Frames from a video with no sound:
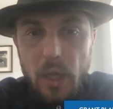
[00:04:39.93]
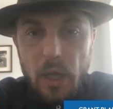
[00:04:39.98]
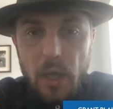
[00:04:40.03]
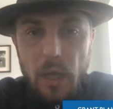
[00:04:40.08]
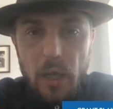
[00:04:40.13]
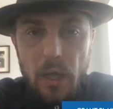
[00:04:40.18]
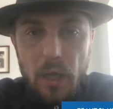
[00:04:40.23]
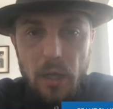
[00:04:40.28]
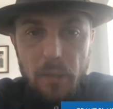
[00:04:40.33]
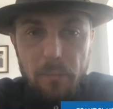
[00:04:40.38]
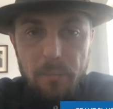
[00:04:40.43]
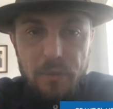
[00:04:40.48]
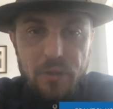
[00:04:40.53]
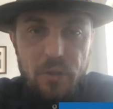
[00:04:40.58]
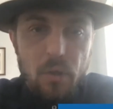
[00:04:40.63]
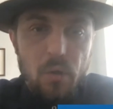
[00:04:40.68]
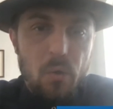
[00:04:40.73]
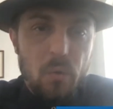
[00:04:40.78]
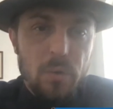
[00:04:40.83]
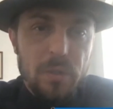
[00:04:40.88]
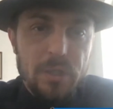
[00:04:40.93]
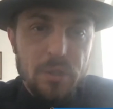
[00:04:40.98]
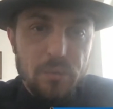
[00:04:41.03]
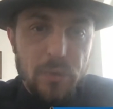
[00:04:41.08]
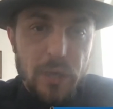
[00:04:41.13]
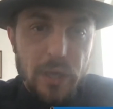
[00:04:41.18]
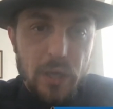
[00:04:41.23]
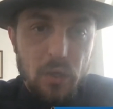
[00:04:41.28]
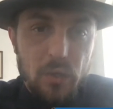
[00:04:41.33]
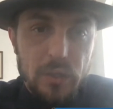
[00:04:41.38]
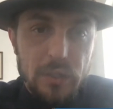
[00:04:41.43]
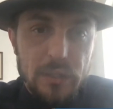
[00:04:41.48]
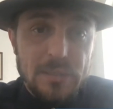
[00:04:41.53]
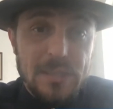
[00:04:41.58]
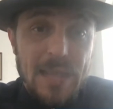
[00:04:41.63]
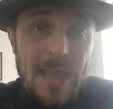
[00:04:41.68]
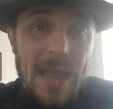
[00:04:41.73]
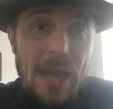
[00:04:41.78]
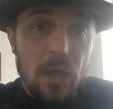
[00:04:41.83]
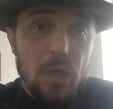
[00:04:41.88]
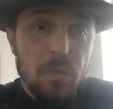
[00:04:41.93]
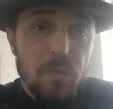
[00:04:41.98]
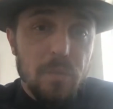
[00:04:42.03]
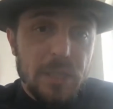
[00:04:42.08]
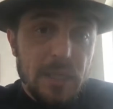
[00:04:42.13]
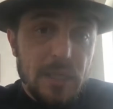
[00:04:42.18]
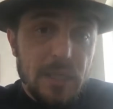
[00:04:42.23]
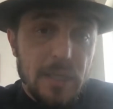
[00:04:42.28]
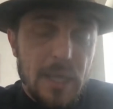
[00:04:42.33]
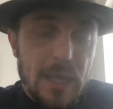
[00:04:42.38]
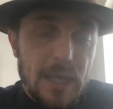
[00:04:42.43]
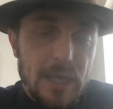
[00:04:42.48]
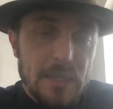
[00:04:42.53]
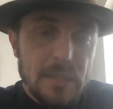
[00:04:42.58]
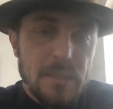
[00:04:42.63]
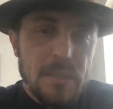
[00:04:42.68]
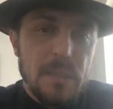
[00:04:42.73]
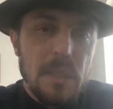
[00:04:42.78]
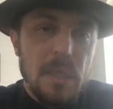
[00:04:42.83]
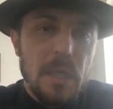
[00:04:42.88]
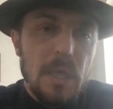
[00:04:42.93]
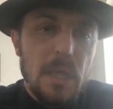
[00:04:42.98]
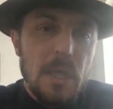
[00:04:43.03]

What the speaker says: but the holy grail is how do we connect